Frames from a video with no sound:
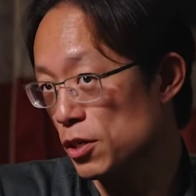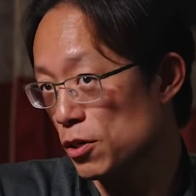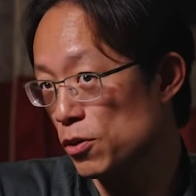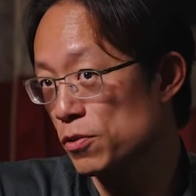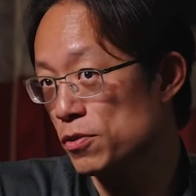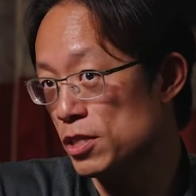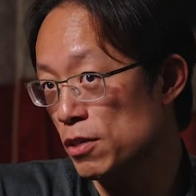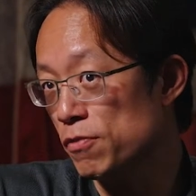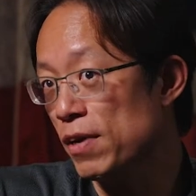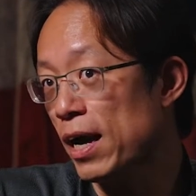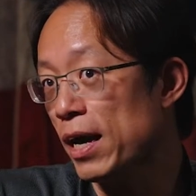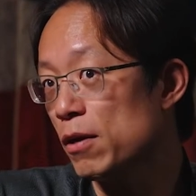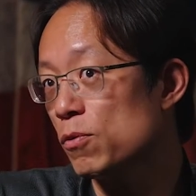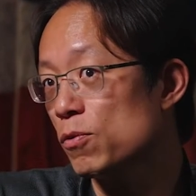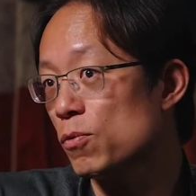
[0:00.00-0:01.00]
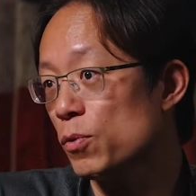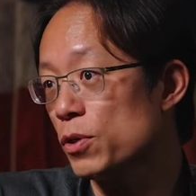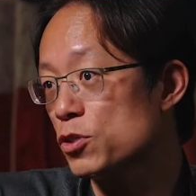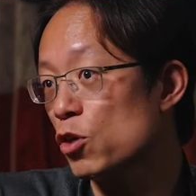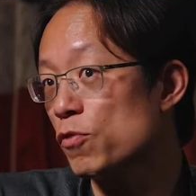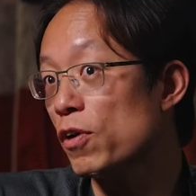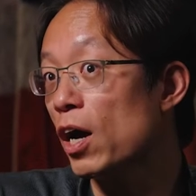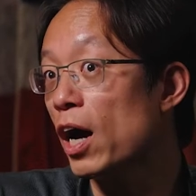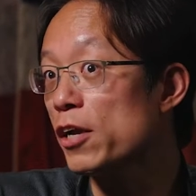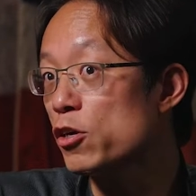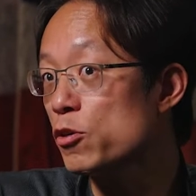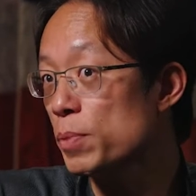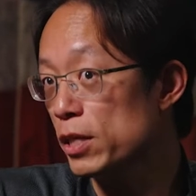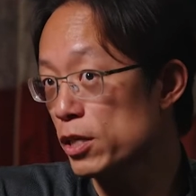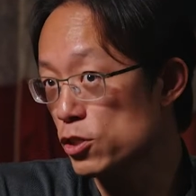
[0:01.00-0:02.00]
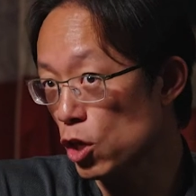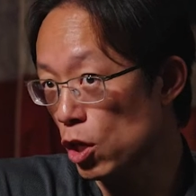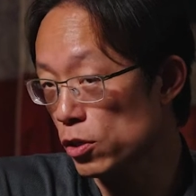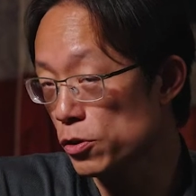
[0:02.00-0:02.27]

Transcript: year DeFi was over $100 billion